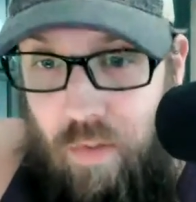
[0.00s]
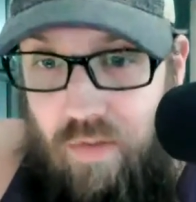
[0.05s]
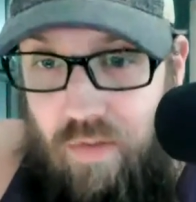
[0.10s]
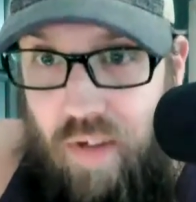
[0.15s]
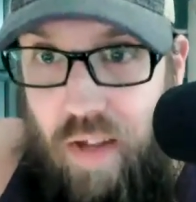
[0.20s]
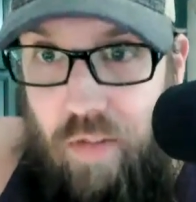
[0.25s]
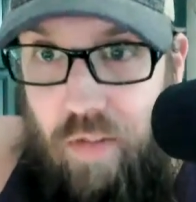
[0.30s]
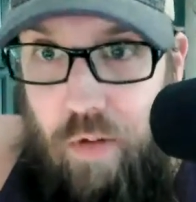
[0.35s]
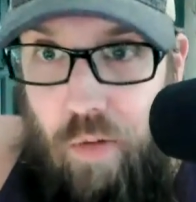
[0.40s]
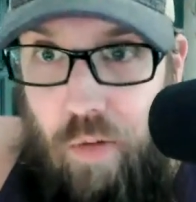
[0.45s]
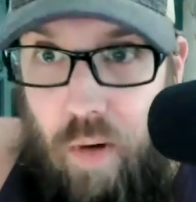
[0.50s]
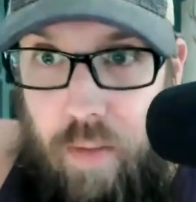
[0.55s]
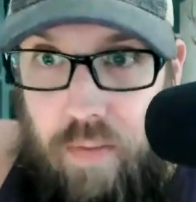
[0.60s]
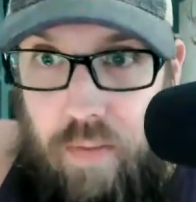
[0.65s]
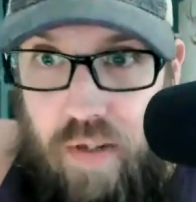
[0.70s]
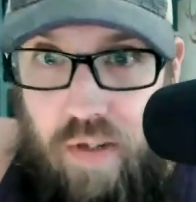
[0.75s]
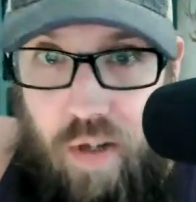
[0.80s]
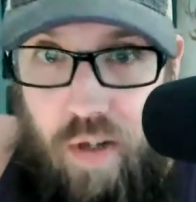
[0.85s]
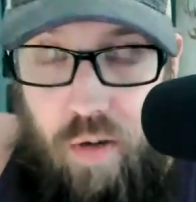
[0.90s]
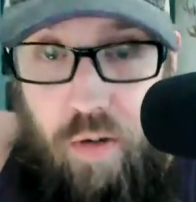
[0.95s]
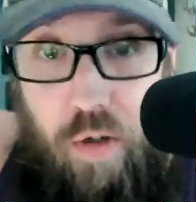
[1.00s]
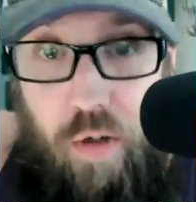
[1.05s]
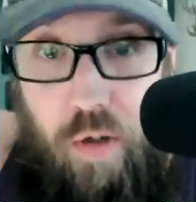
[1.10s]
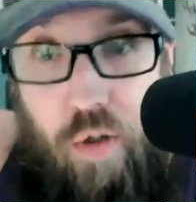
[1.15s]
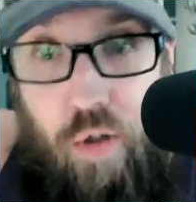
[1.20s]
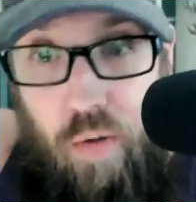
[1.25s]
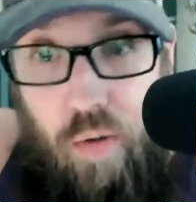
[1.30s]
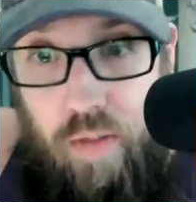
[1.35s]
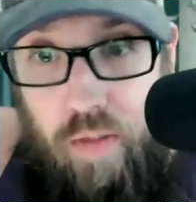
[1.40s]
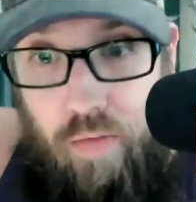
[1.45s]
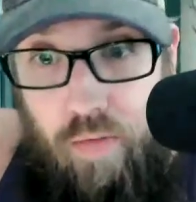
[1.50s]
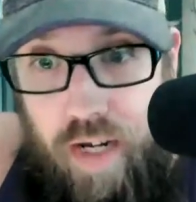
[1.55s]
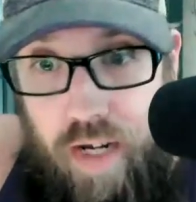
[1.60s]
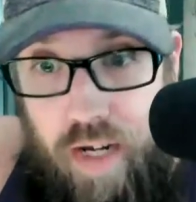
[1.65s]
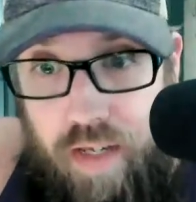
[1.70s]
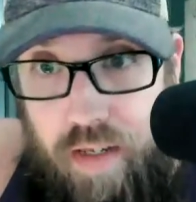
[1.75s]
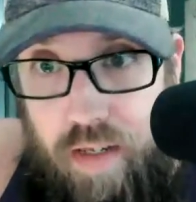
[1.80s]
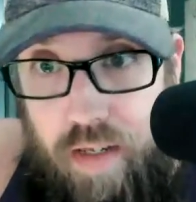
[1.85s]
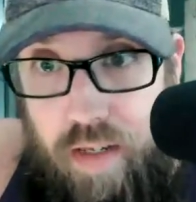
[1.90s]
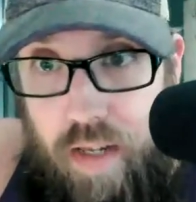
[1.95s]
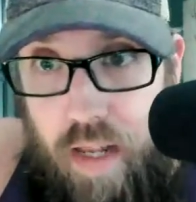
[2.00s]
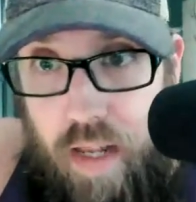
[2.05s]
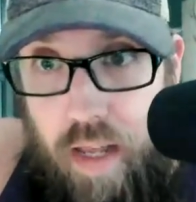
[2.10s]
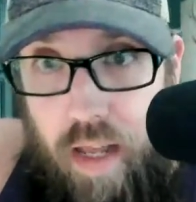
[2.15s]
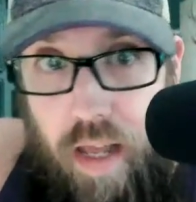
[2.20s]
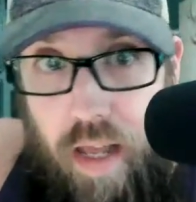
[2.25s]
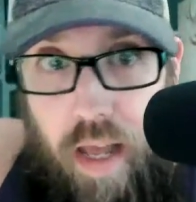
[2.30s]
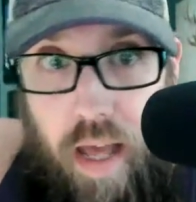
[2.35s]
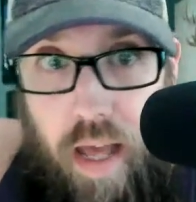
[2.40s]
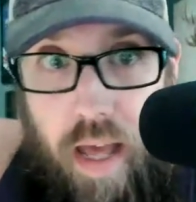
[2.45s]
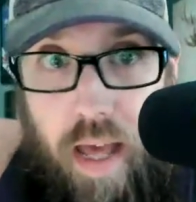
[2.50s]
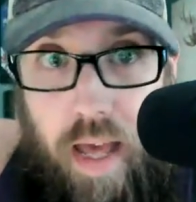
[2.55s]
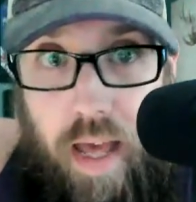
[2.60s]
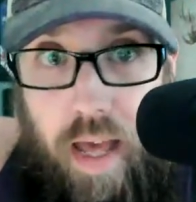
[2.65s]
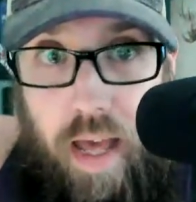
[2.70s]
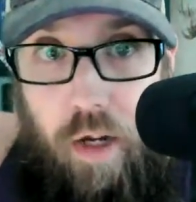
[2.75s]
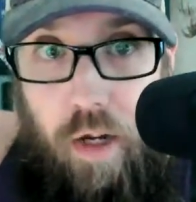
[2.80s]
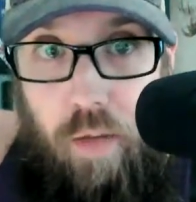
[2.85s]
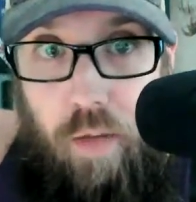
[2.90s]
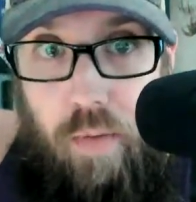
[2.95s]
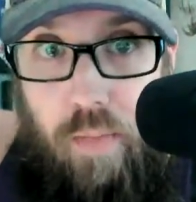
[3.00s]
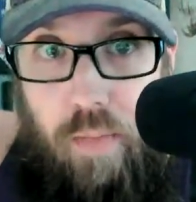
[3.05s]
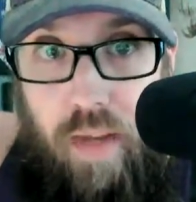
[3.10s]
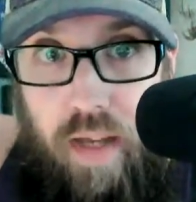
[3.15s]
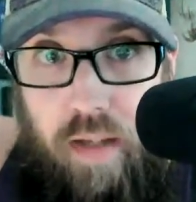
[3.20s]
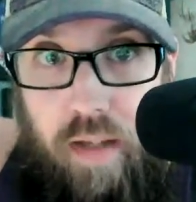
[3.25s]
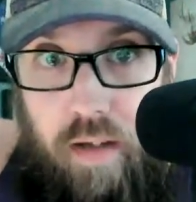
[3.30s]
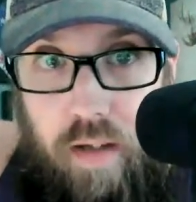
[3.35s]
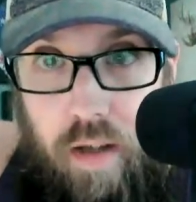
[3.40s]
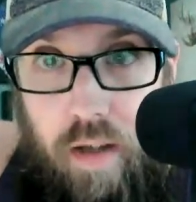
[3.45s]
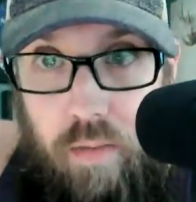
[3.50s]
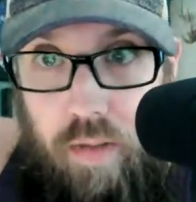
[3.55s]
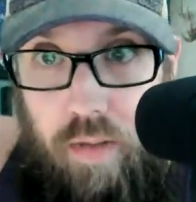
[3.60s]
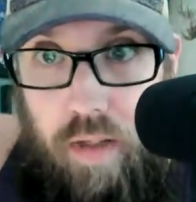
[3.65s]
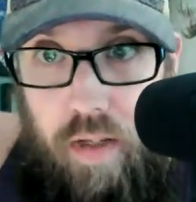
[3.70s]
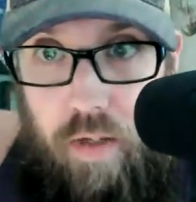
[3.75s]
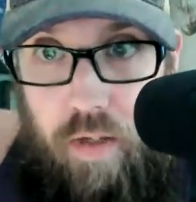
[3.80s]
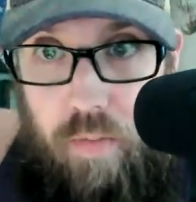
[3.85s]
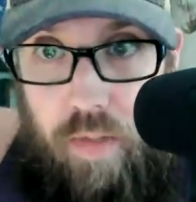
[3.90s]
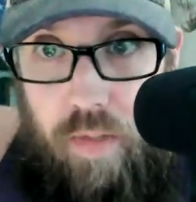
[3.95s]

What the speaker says: But find the new episode, enjoy the races. And I'll be back in a couple days.